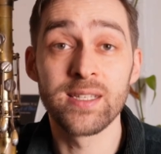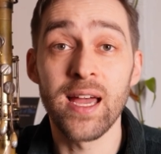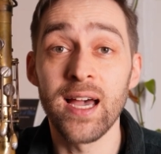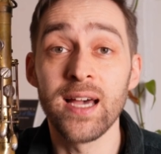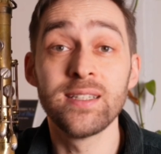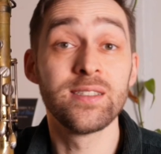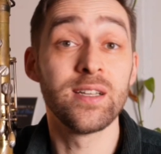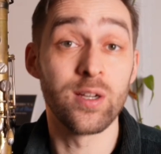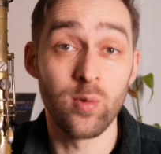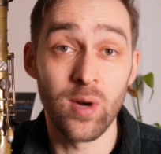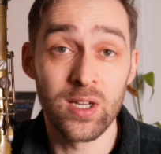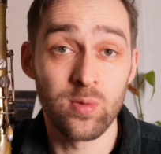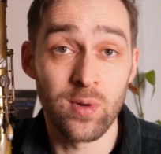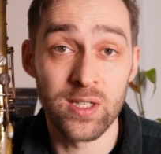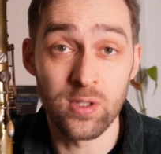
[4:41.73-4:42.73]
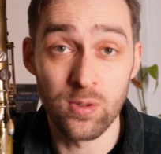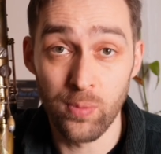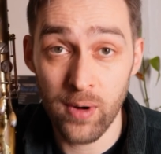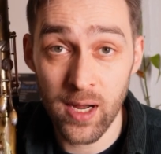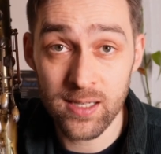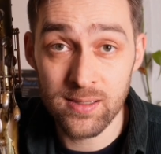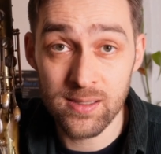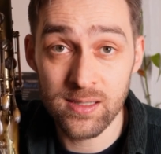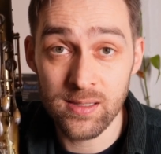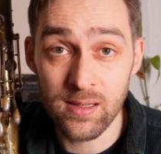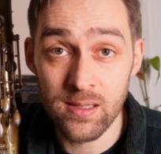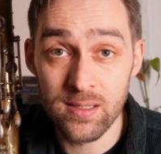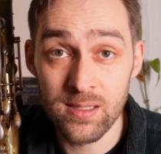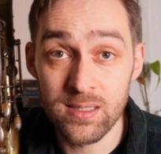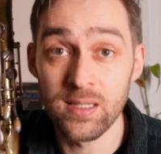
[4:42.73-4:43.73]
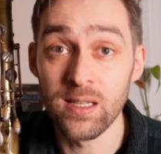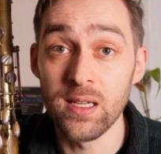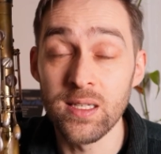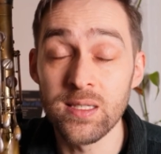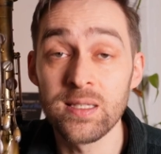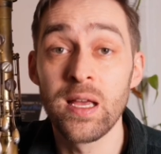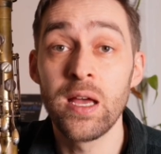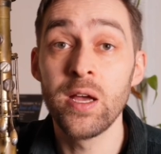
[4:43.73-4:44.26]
and a great way to practice this is